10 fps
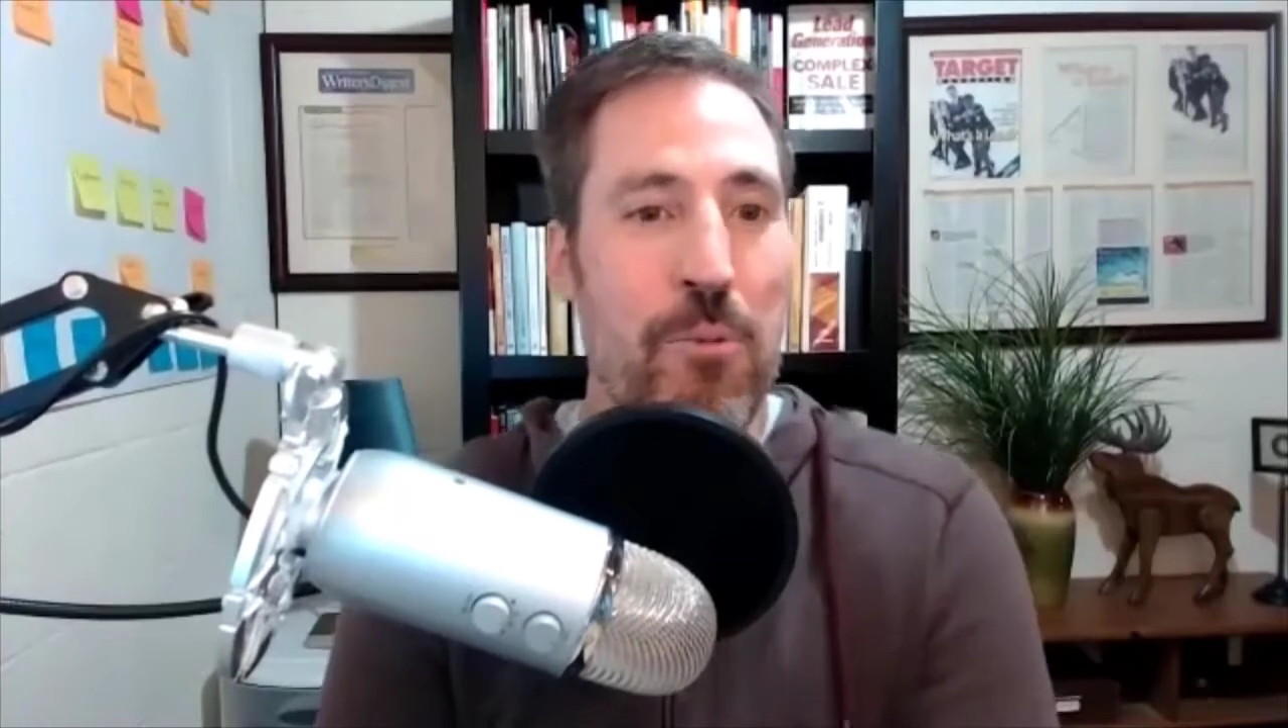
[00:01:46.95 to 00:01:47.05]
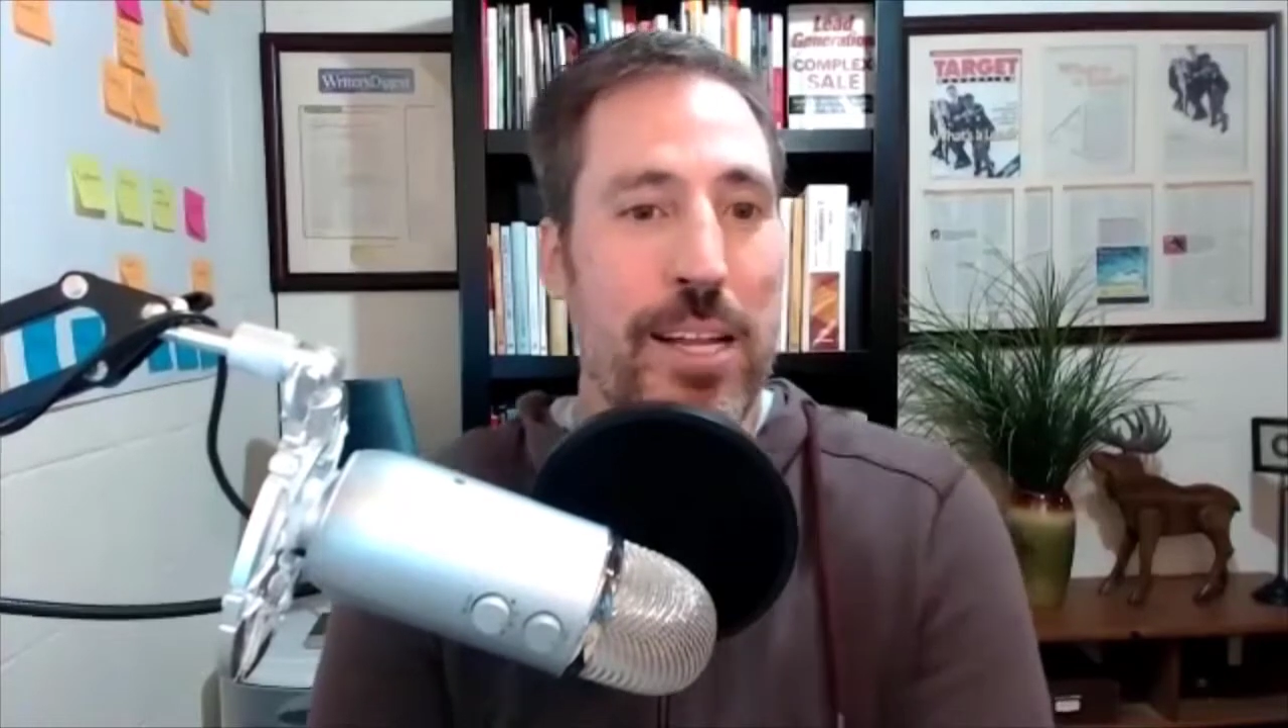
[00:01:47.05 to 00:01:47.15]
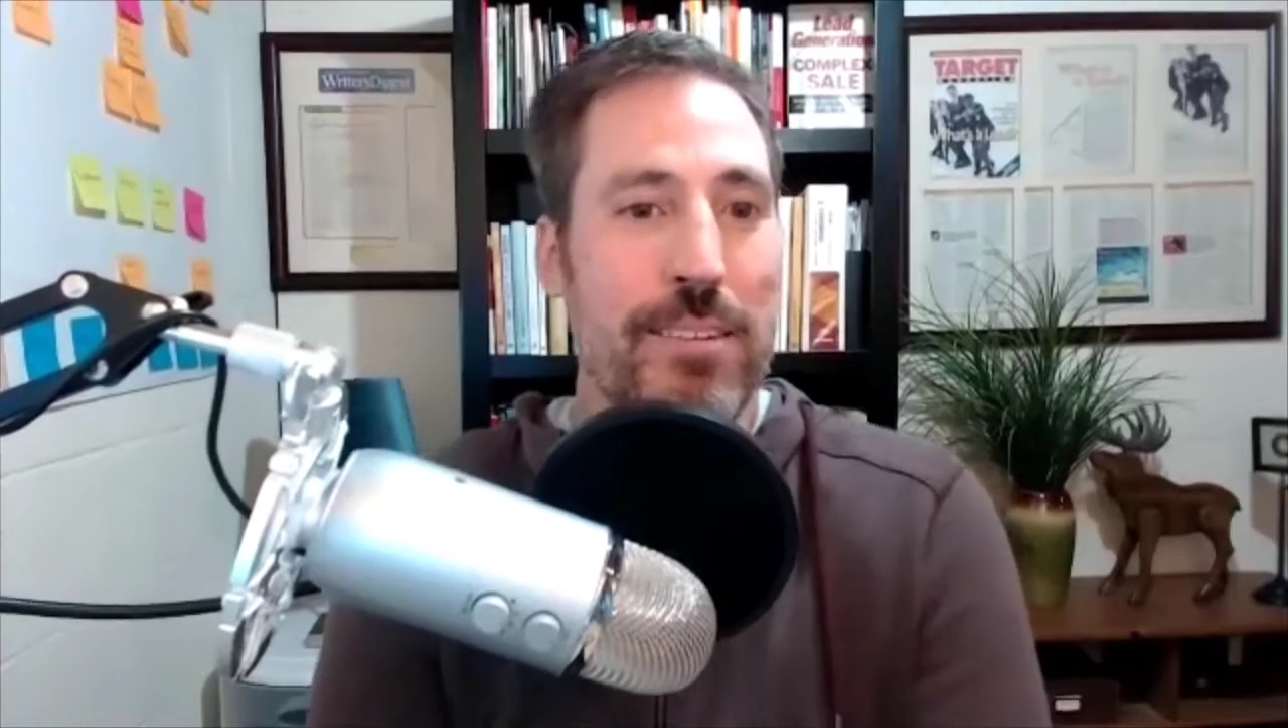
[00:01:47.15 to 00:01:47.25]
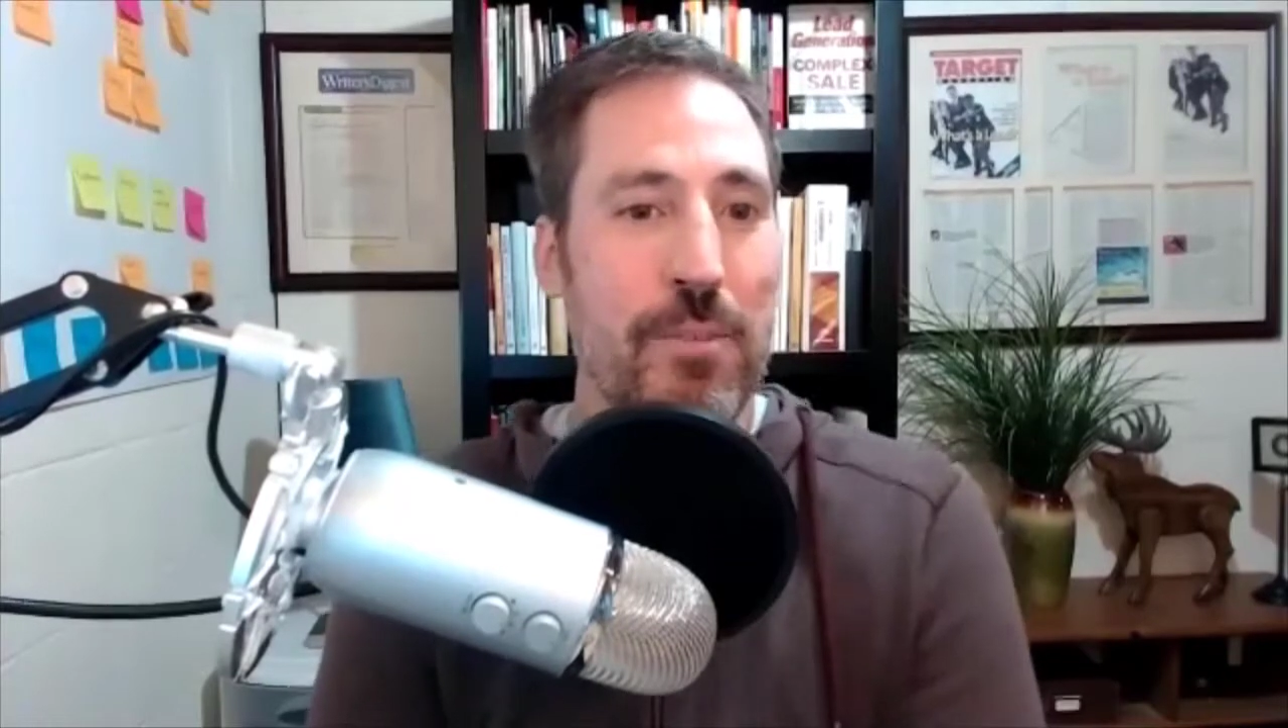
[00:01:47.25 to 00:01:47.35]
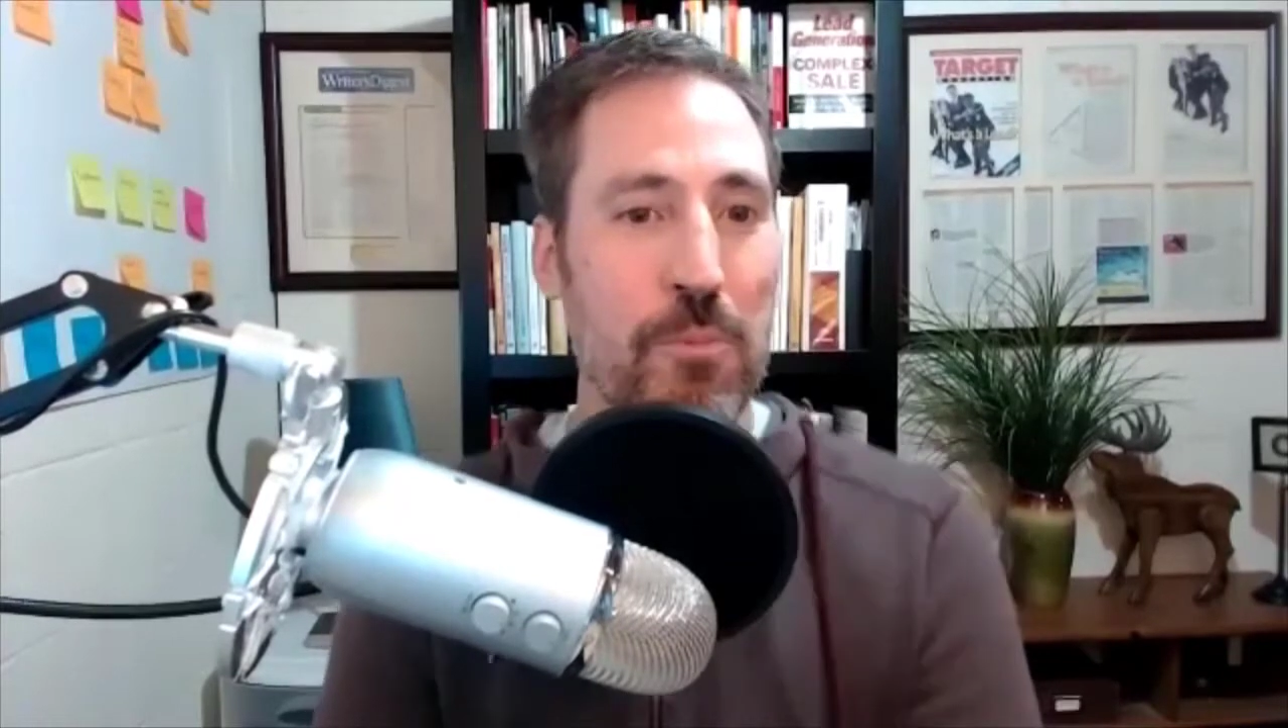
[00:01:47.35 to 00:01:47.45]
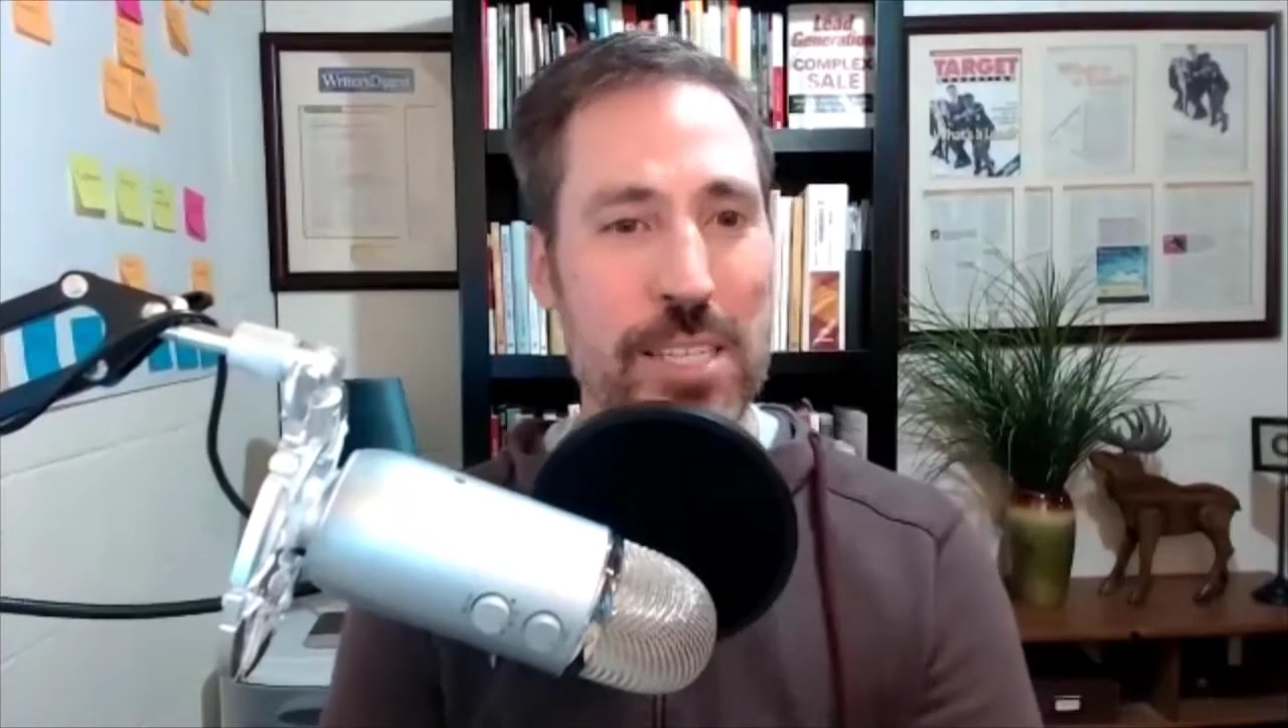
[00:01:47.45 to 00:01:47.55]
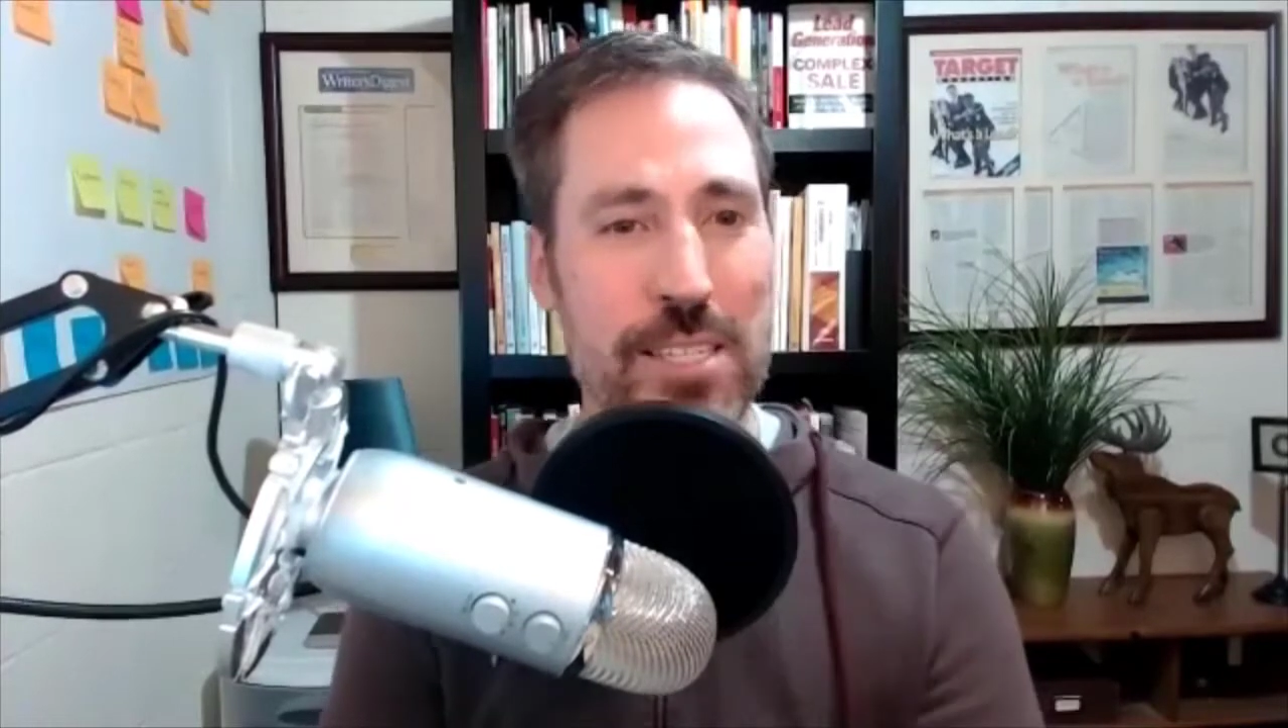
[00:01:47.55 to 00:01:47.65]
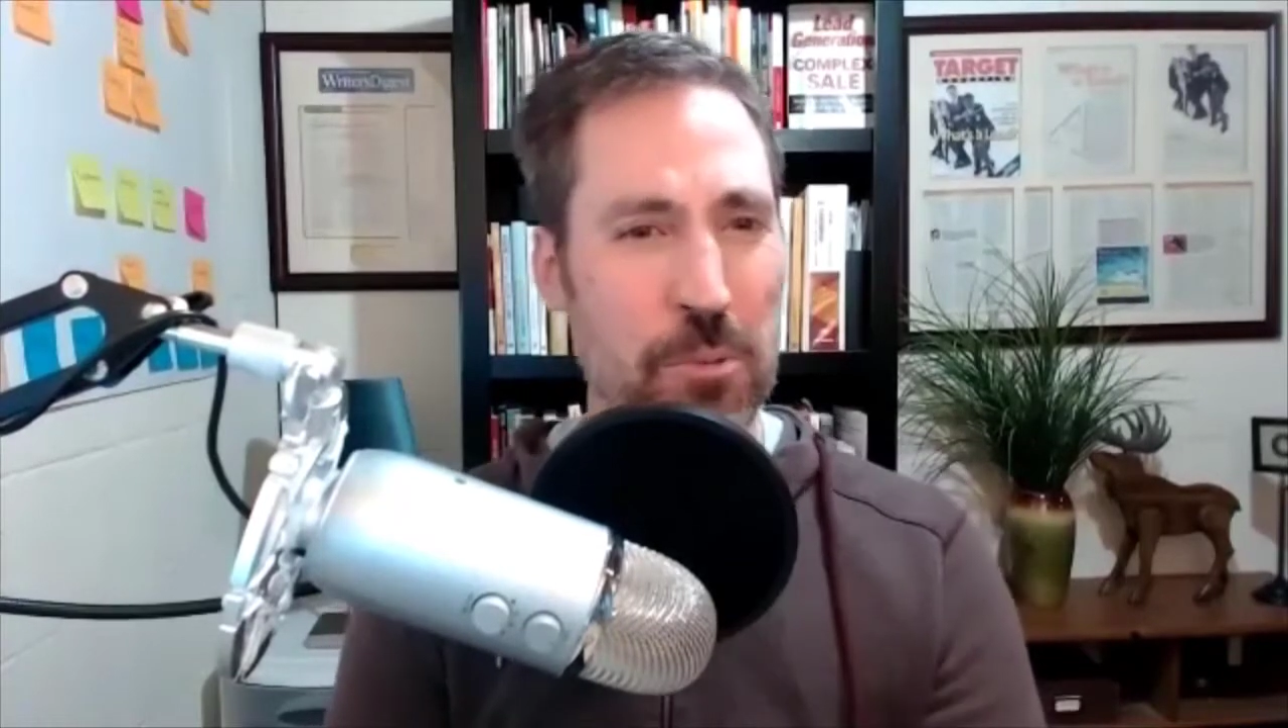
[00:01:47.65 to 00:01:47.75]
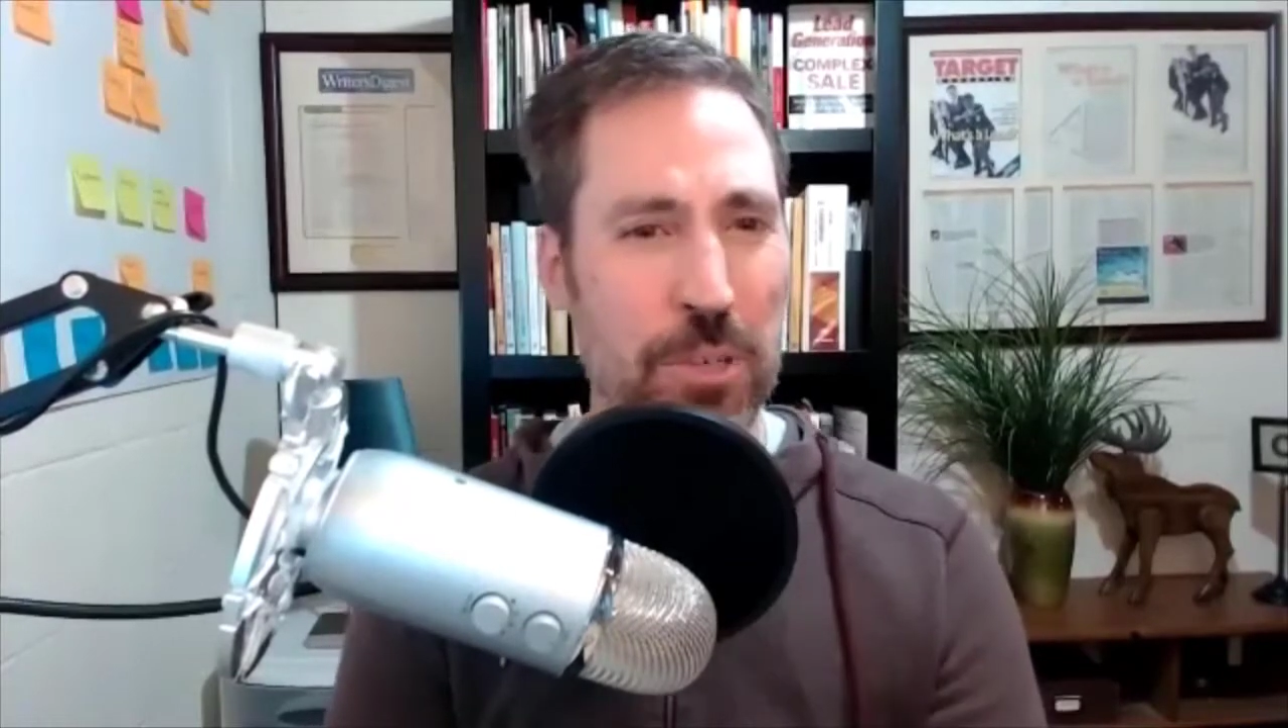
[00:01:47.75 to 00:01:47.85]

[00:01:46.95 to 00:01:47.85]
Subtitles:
When's the